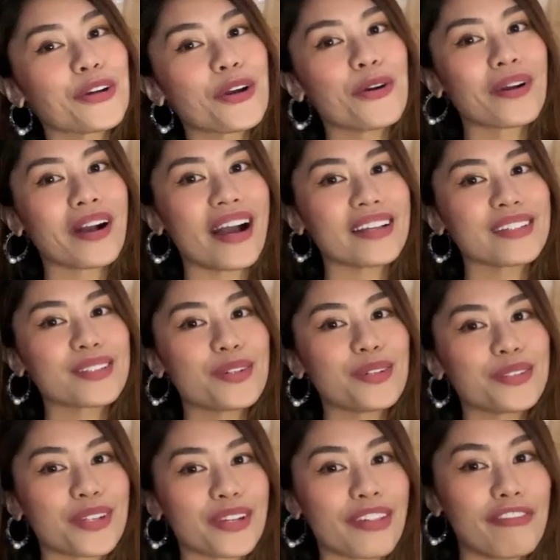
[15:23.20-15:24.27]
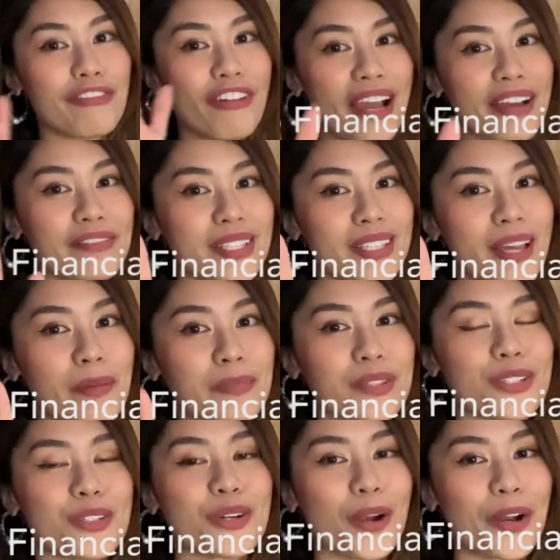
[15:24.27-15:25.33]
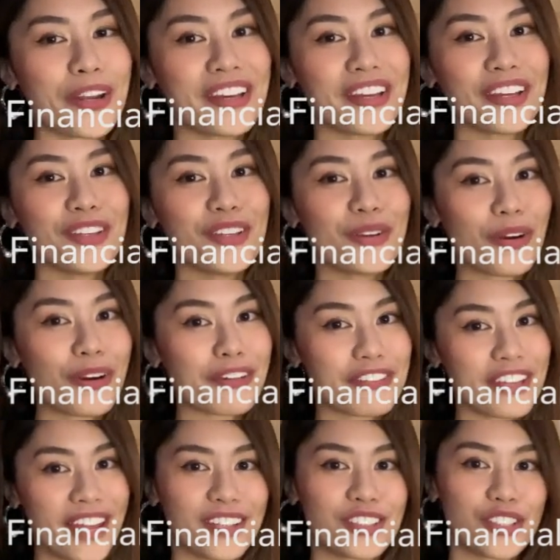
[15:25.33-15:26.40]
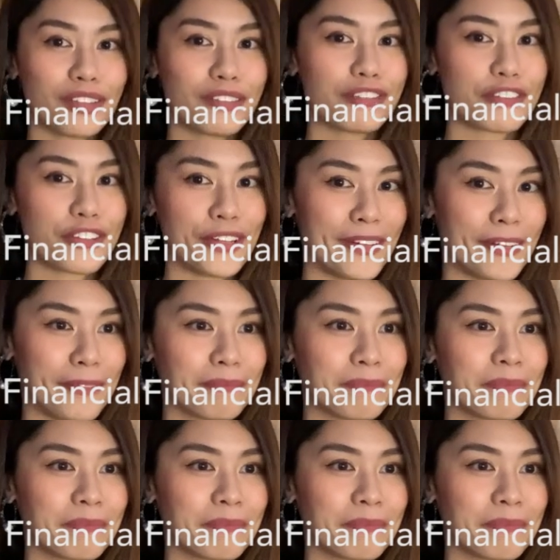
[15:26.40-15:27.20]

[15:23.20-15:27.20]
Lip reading: you go, guys. Those are the 5 steps to earning your financial freedom.